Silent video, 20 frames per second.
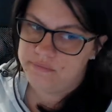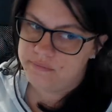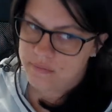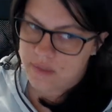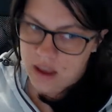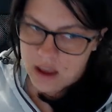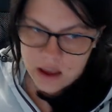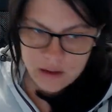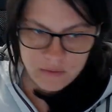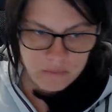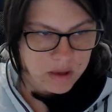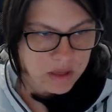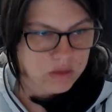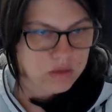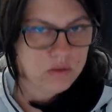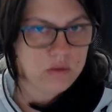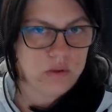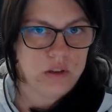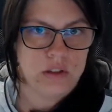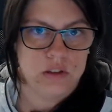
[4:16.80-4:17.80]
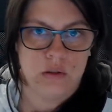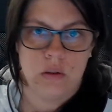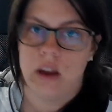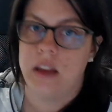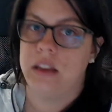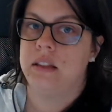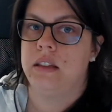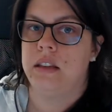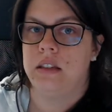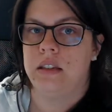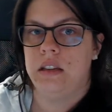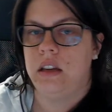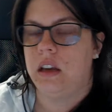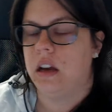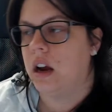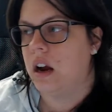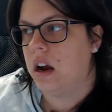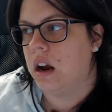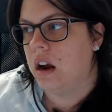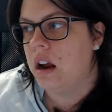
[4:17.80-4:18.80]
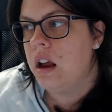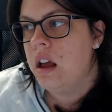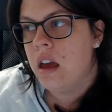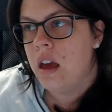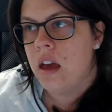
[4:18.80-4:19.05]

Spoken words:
I've been through this twice this year.